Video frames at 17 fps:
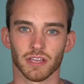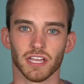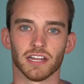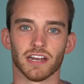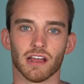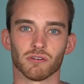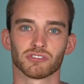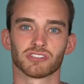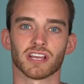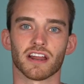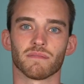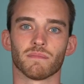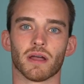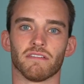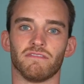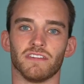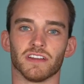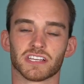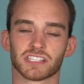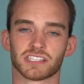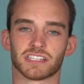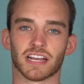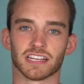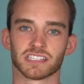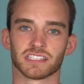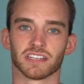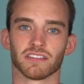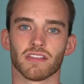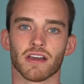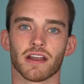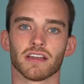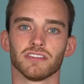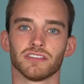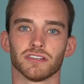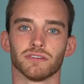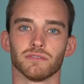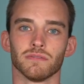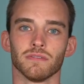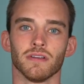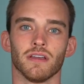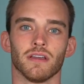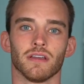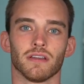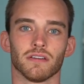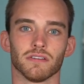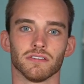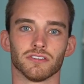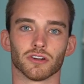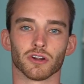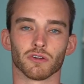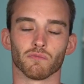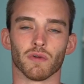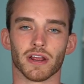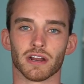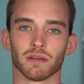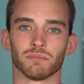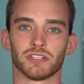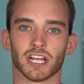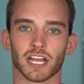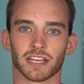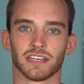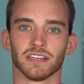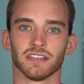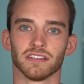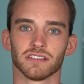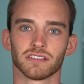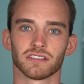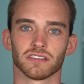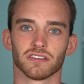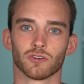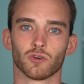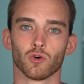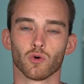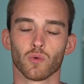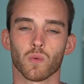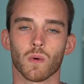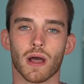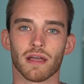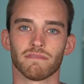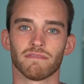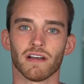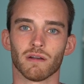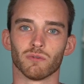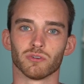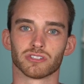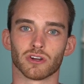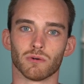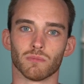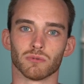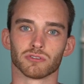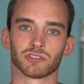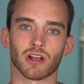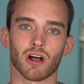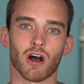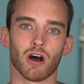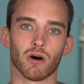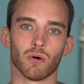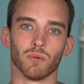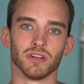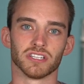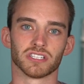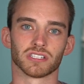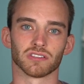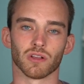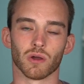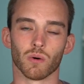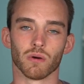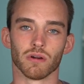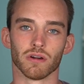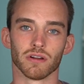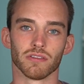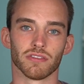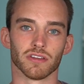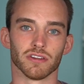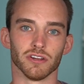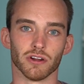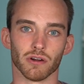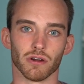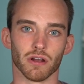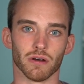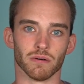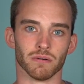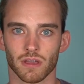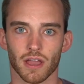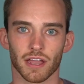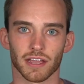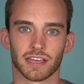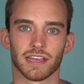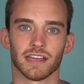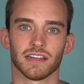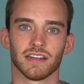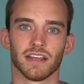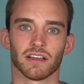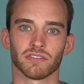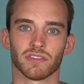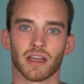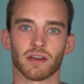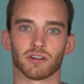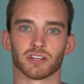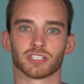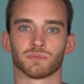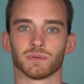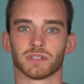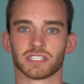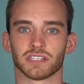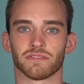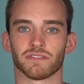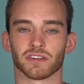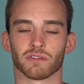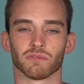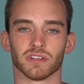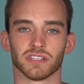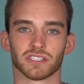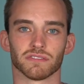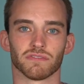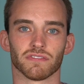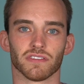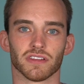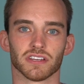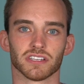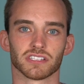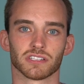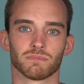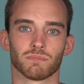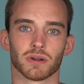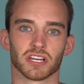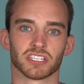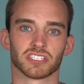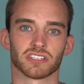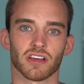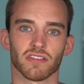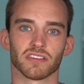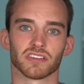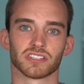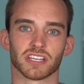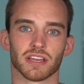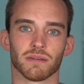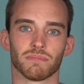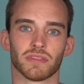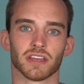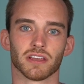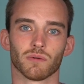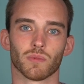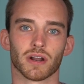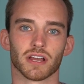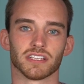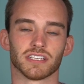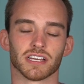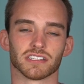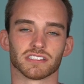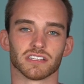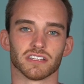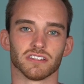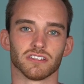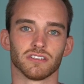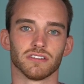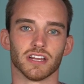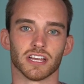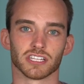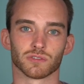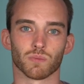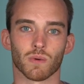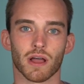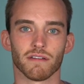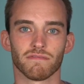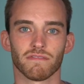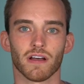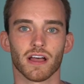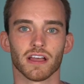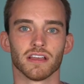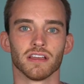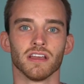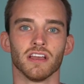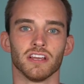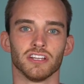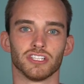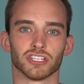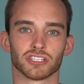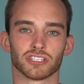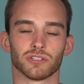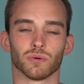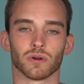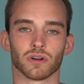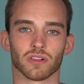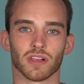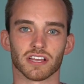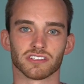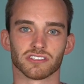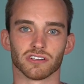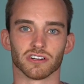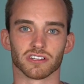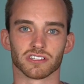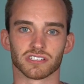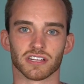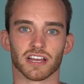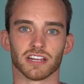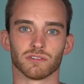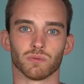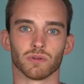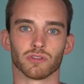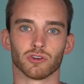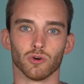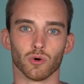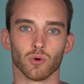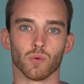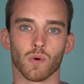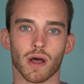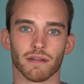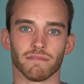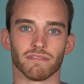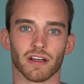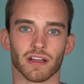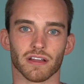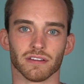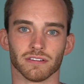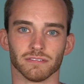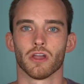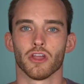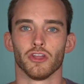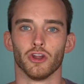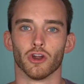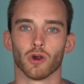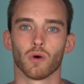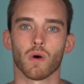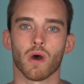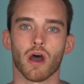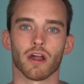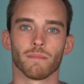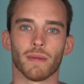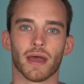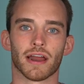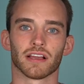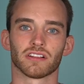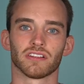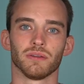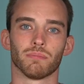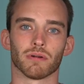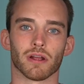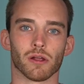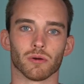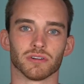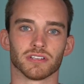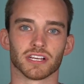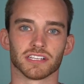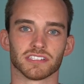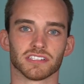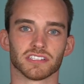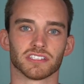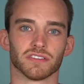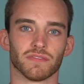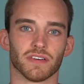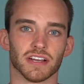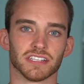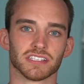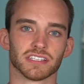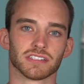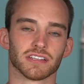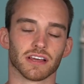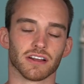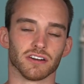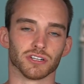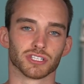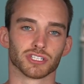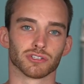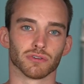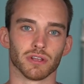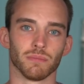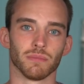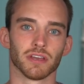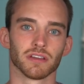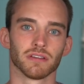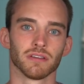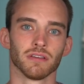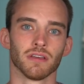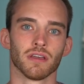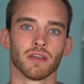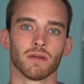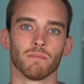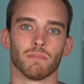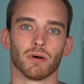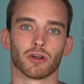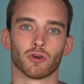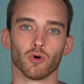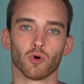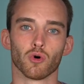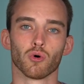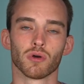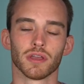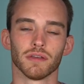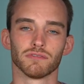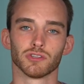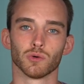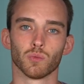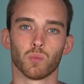And outside of my fixed testing that I do, during random check-ins, Google Wi-Fi was almost always slower than Eero. I can't nail down a specific reason for this, but I saw the same thing when I tested Nest Wi-Fi, just to a lesser extent with Google Wi-Fi. Eero automatically prioritizes devices that are streaming, but Google gives you